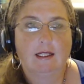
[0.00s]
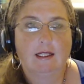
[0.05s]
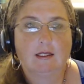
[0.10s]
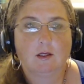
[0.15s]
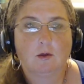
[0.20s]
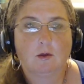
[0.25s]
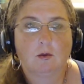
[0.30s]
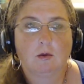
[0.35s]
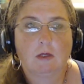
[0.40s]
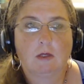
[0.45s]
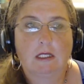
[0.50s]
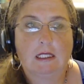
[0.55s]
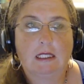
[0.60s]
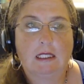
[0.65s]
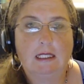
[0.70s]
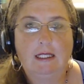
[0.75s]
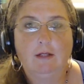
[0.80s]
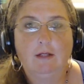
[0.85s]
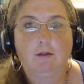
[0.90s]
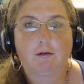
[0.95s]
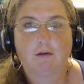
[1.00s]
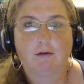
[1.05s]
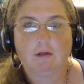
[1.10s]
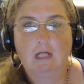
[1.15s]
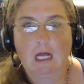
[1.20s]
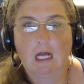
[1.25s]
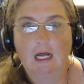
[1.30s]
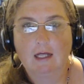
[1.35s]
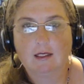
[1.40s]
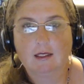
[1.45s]
it's a
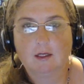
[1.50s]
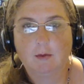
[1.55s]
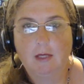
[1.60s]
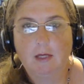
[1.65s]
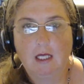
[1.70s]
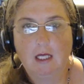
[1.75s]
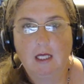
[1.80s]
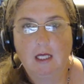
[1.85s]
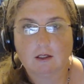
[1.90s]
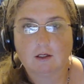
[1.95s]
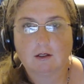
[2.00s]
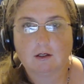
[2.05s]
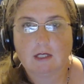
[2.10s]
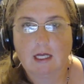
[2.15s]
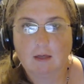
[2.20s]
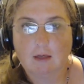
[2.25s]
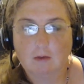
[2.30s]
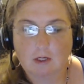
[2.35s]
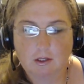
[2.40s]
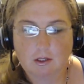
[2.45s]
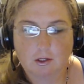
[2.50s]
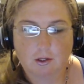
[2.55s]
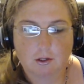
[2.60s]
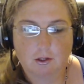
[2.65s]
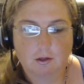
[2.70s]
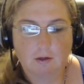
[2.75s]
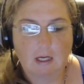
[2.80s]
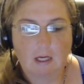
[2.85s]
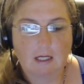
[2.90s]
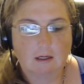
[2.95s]
relief not to be under that much
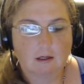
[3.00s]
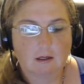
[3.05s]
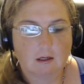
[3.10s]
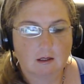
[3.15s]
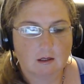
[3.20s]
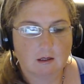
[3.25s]
stress.